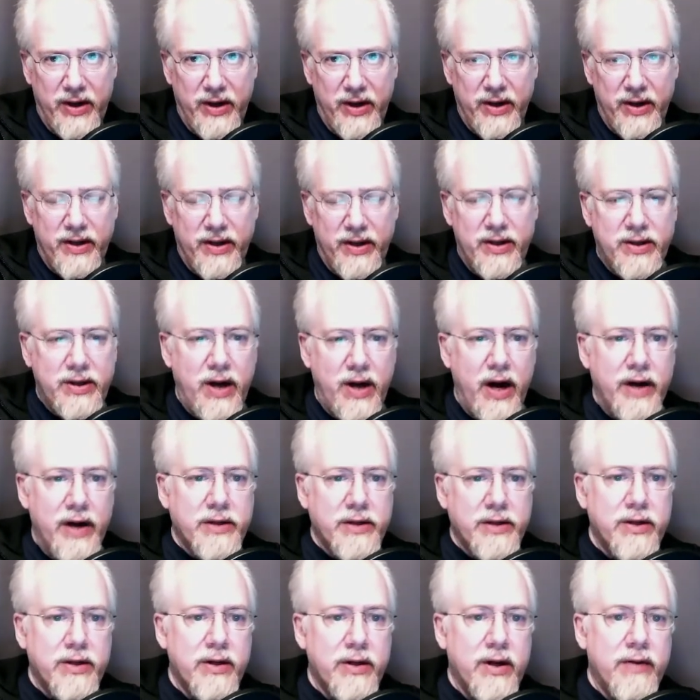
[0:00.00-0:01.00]
the
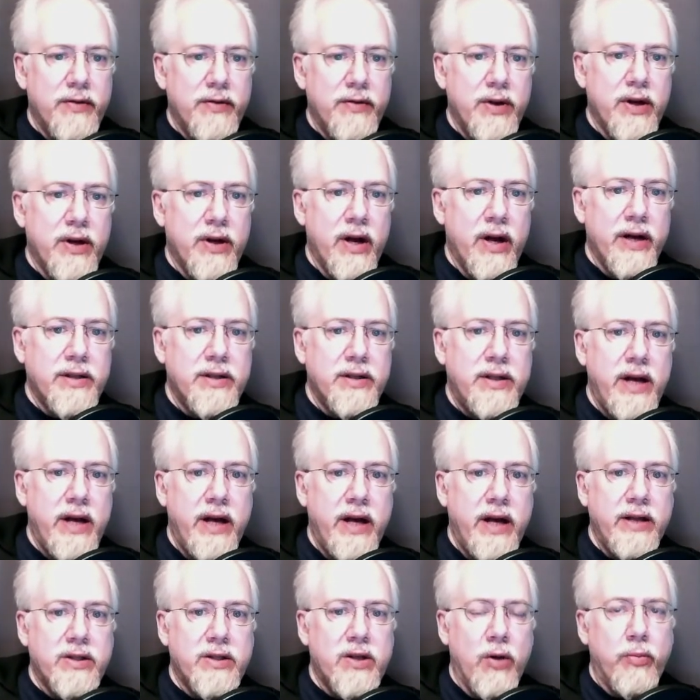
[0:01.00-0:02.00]
size of the United
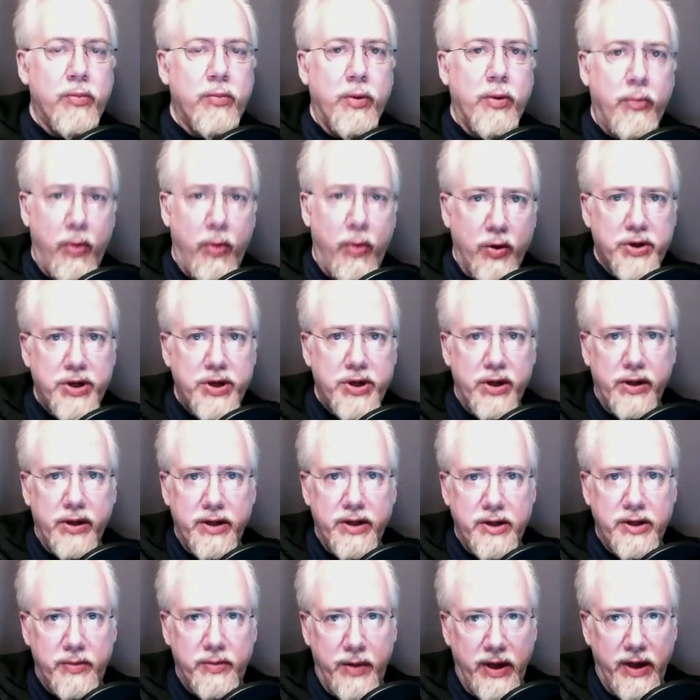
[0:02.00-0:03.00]
States. So
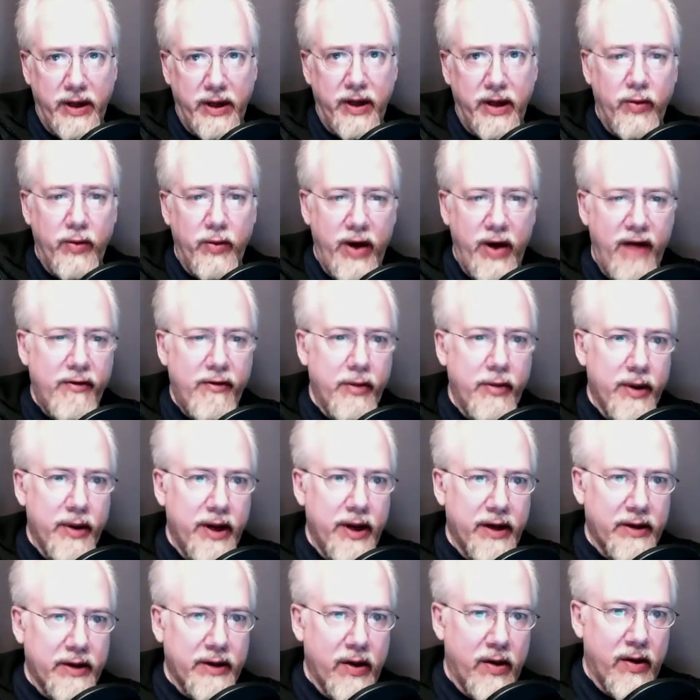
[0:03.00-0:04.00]
proportionally speaking, we haven't been
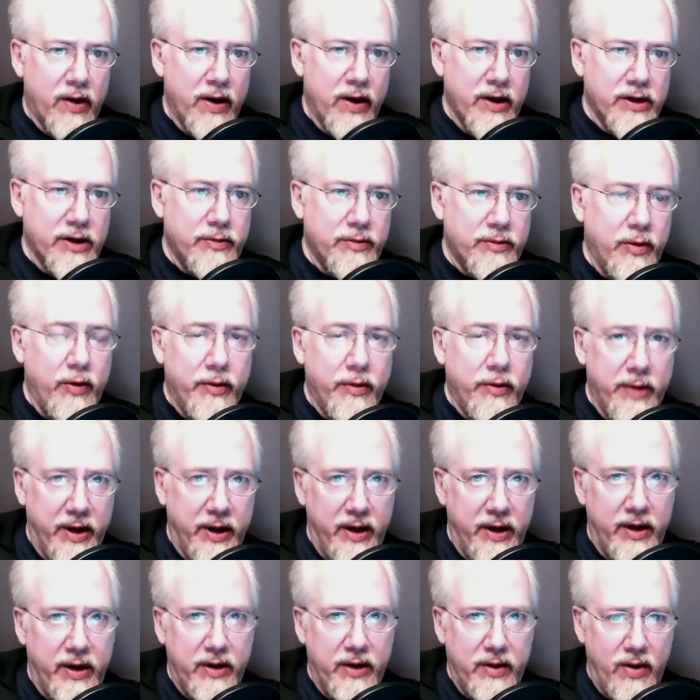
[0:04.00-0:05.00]
hit the hardest, but we've been
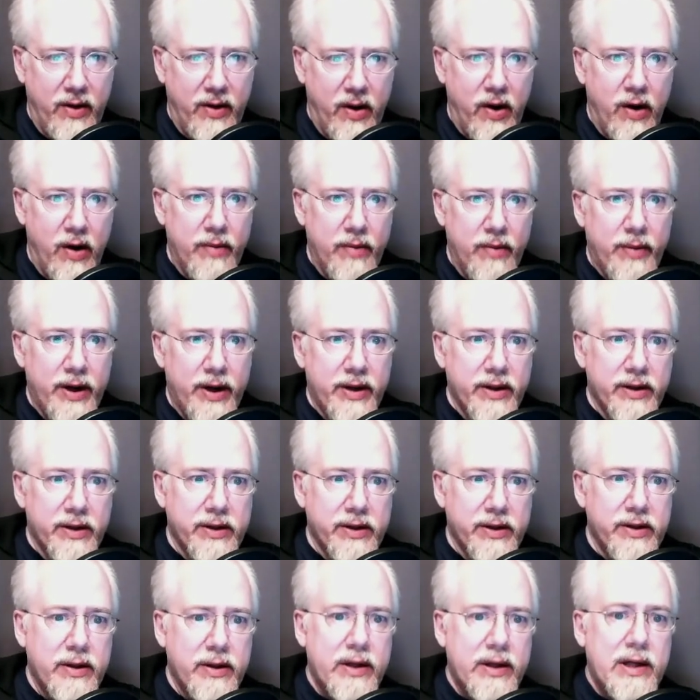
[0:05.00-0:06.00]
hit hard by
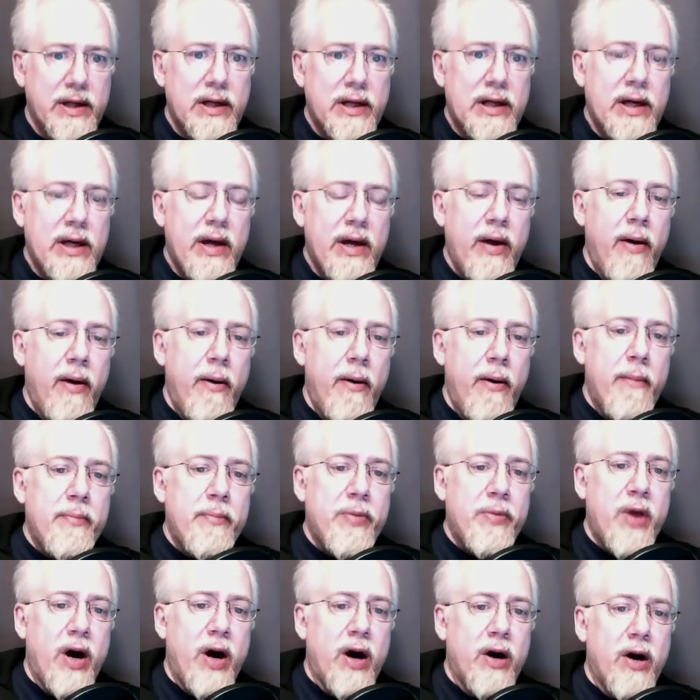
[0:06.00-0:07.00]
this
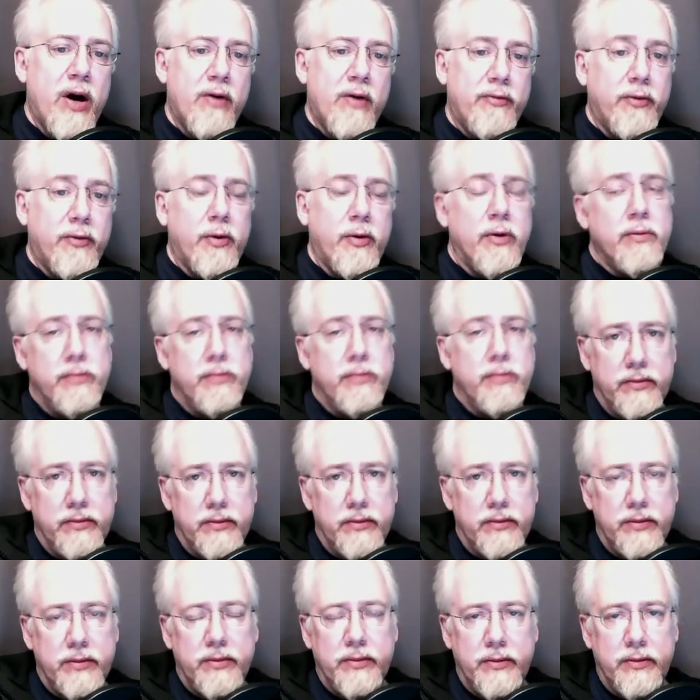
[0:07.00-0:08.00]
for
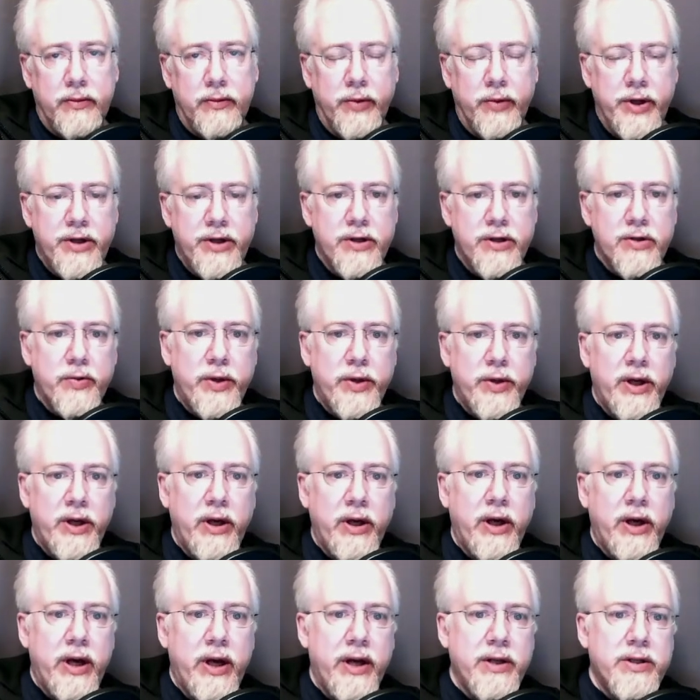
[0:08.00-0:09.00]
reasons we can
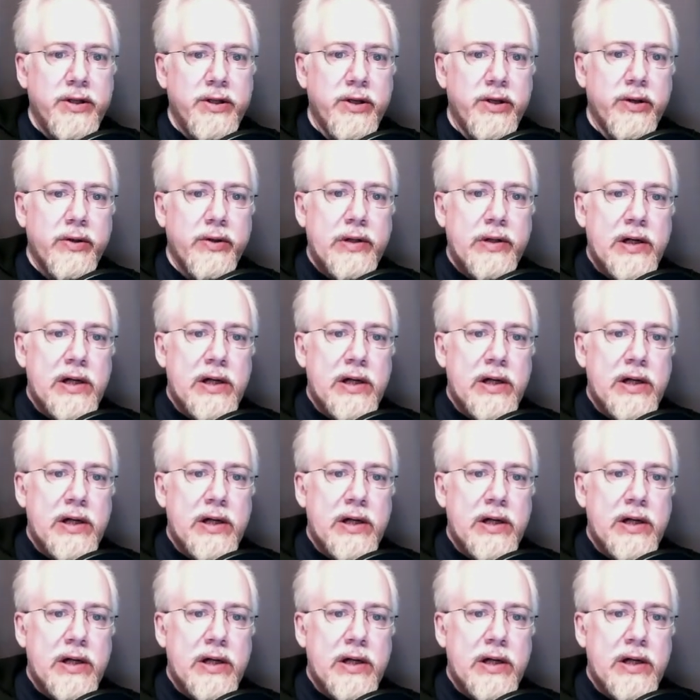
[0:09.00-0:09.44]
get into.